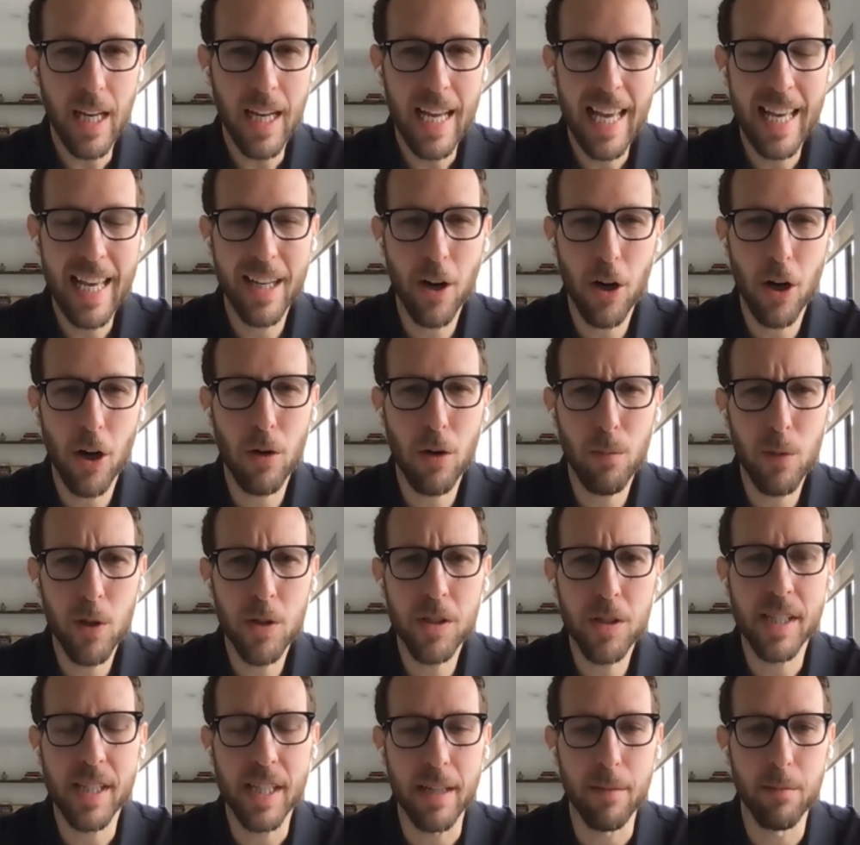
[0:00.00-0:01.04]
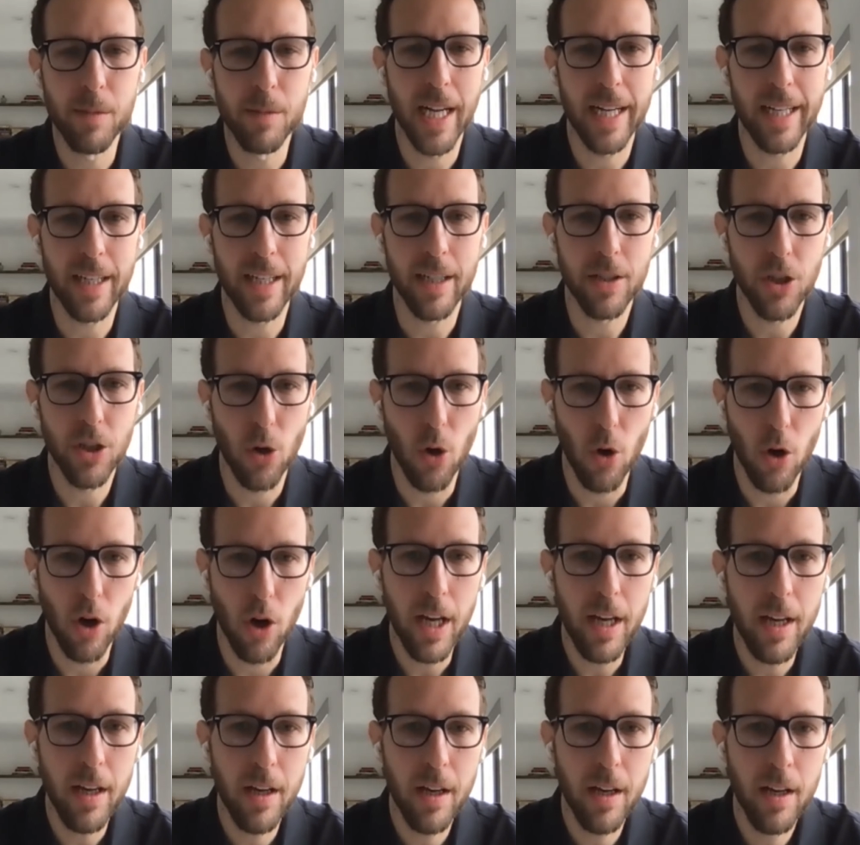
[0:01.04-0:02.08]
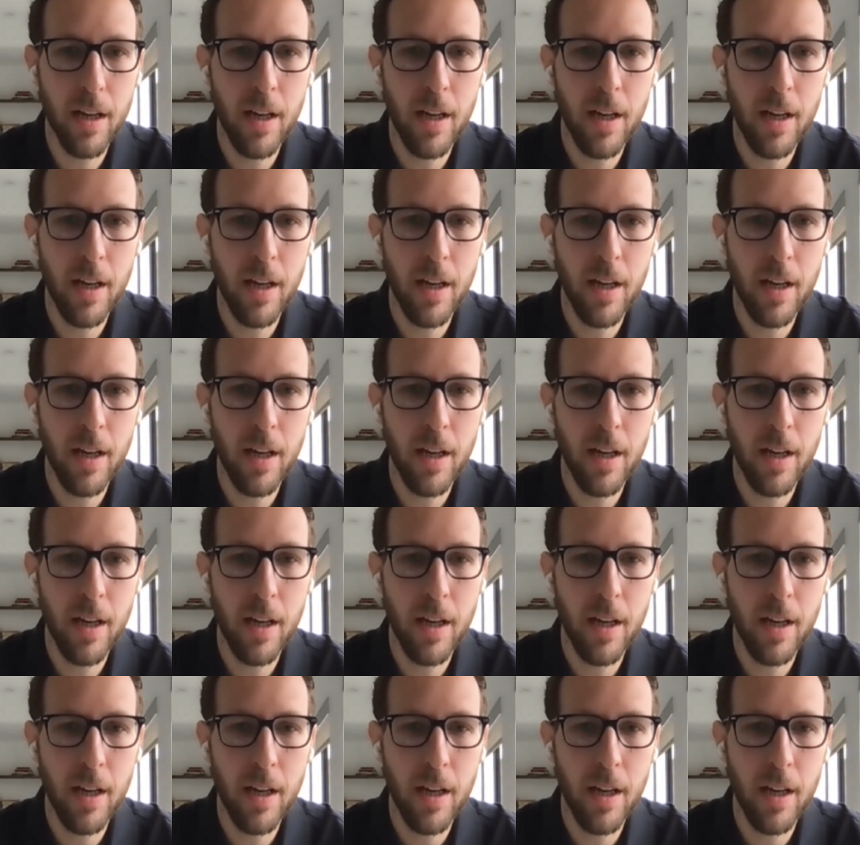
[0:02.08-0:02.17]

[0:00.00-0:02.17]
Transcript: It almost seems like a toy,